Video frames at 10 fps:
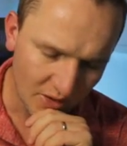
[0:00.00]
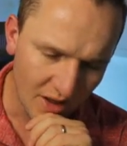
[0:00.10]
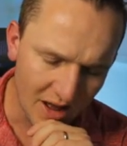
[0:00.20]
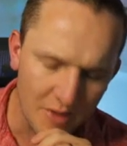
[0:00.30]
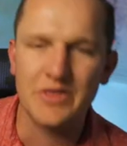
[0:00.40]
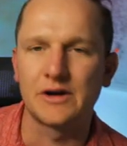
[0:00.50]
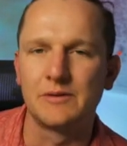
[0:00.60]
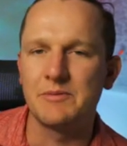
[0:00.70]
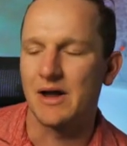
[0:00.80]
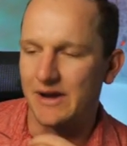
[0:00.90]
I think that'll
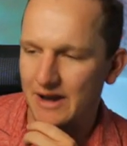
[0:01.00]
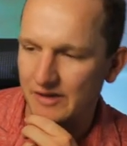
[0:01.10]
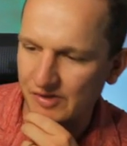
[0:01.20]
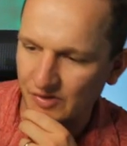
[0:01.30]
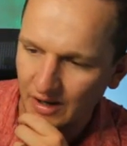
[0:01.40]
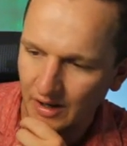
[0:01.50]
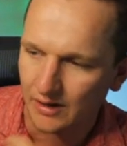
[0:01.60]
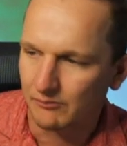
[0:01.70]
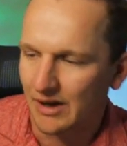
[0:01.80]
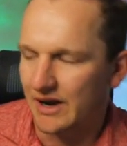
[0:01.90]
be my next
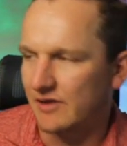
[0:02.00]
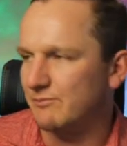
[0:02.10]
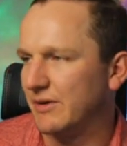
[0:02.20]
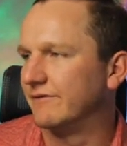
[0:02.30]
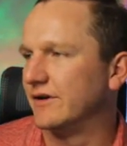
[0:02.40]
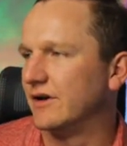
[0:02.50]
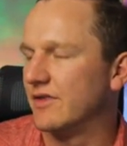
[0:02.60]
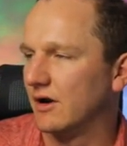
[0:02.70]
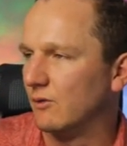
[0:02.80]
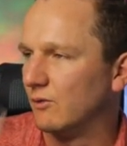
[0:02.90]
uh, my next big video
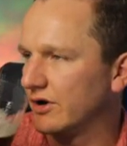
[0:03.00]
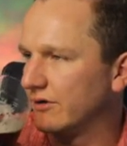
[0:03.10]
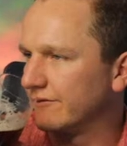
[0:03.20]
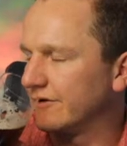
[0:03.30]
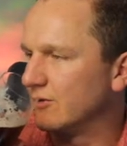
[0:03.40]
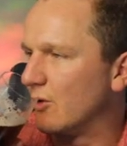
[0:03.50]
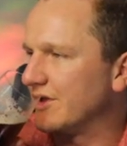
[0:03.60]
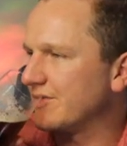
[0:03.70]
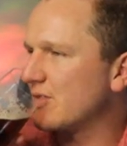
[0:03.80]
that I'll work on for you boys.